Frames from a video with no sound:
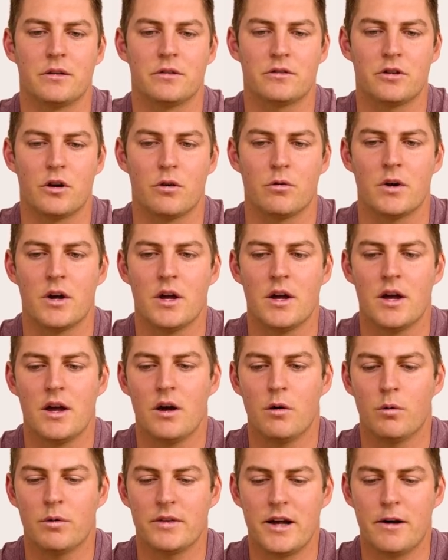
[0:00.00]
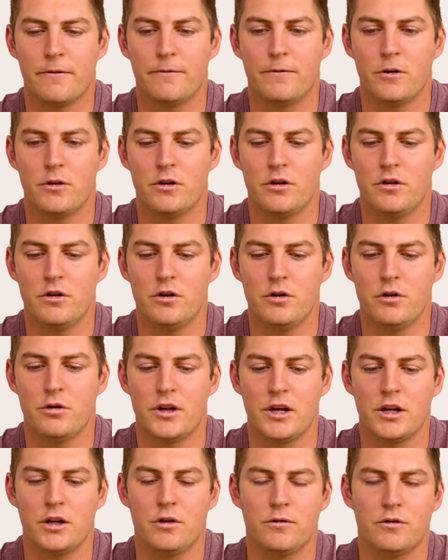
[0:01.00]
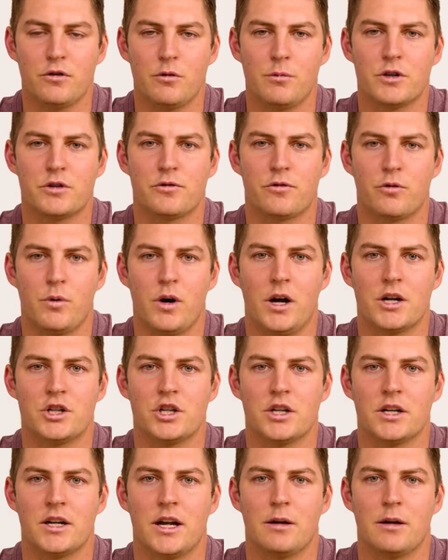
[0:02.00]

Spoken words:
So without further ado, thank you so much for watching.